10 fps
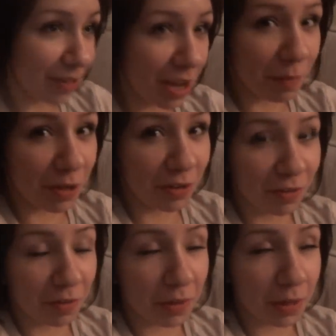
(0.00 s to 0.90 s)
Yeah, but
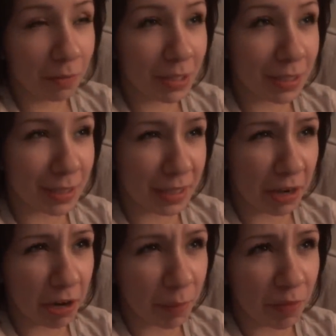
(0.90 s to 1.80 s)
it wasn't a
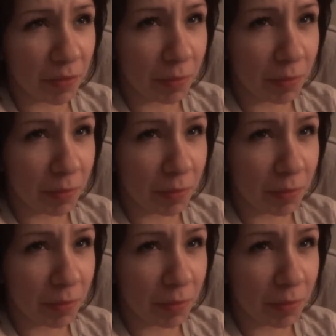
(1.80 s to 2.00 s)
scary movie,